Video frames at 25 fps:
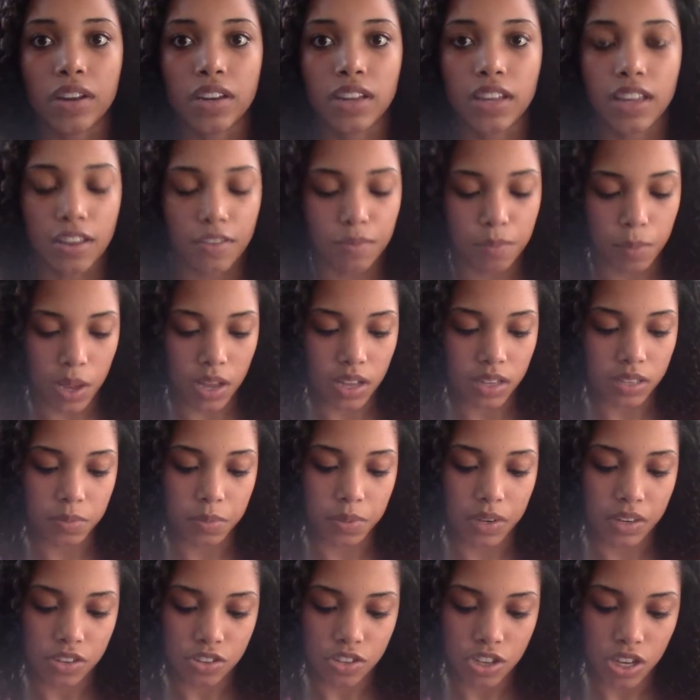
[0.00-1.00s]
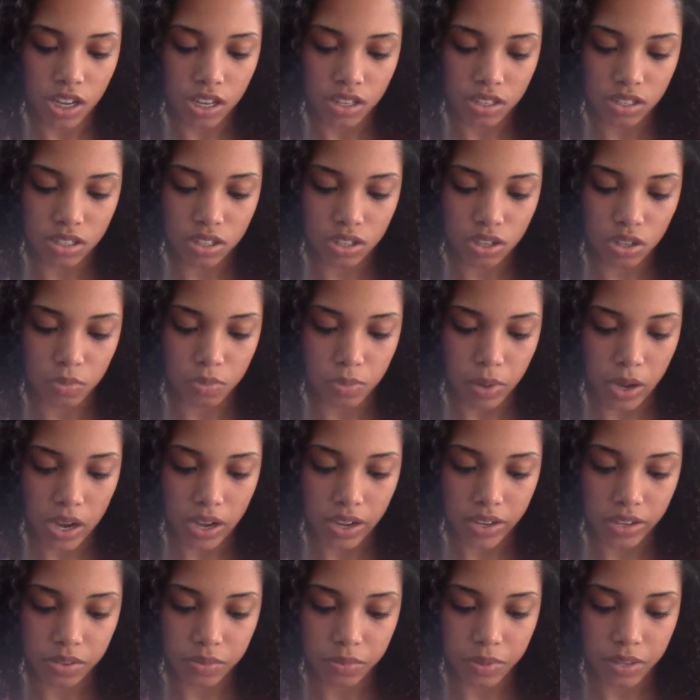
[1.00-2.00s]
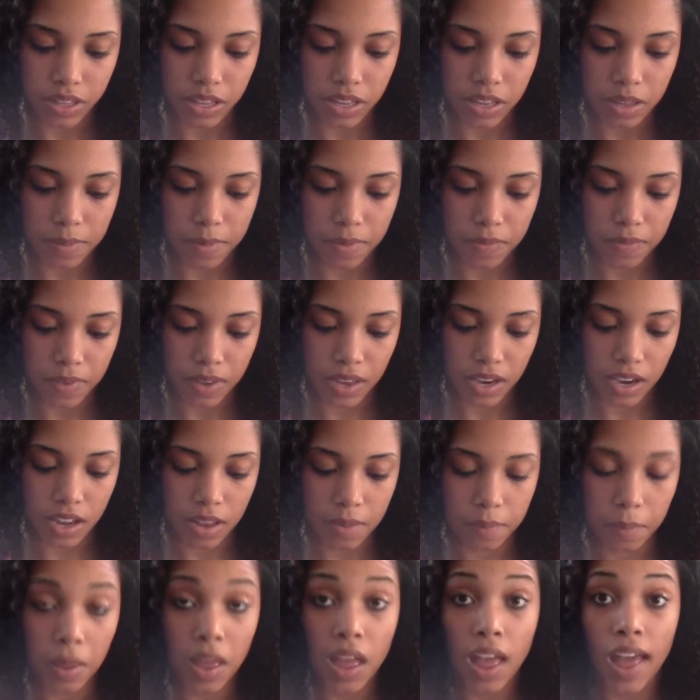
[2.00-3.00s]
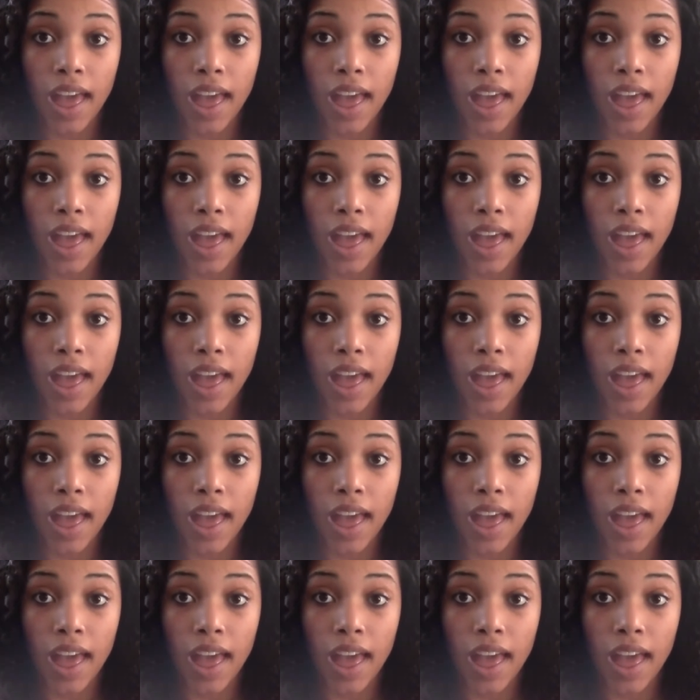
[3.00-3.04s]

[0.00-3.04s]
to give my husband a chance to bond with him and feed him.